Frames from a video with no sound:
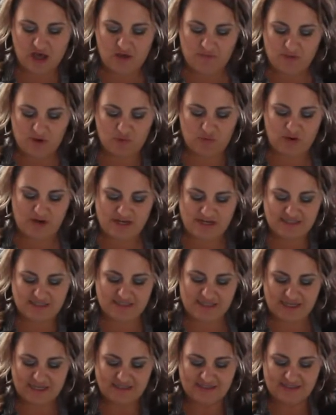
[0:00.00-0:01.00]
But what it
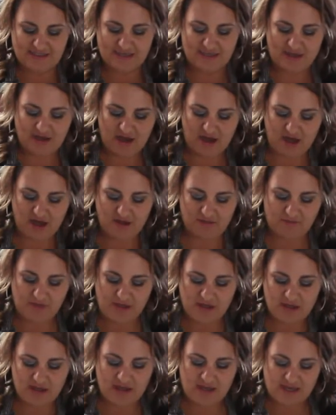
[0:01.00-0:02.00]
does
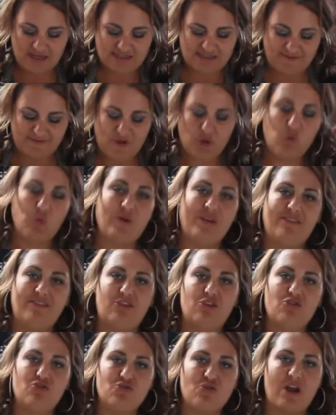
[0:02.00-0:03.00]
is if you
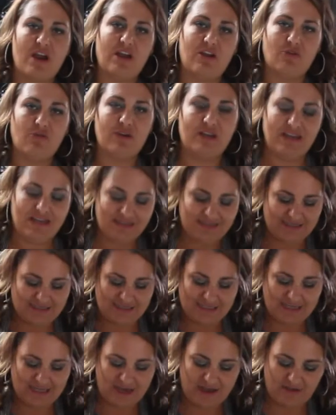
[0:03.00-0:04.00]
whisk your dry ingredients
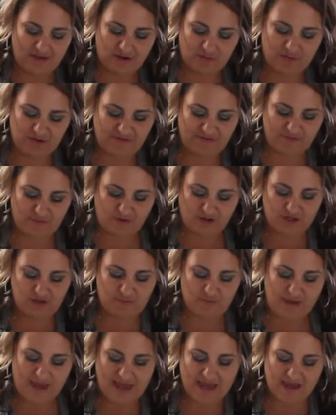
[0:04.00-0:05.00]
together before you
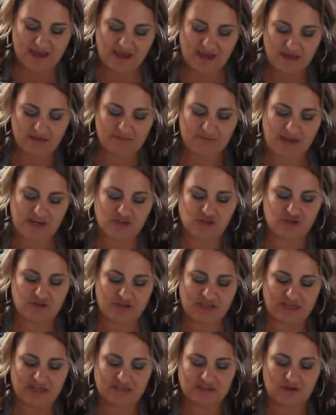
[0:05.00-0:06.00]
bake, it makes sure
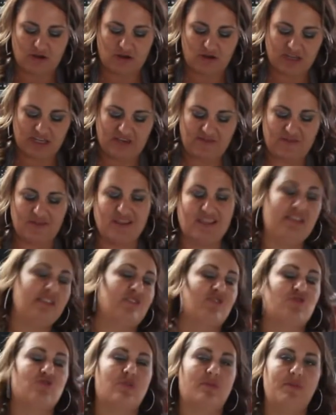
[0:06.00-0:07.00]
that it's all evenly
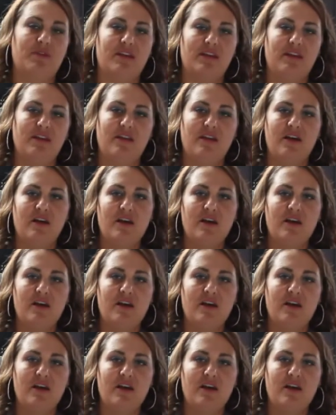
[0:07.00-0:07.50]
distributed,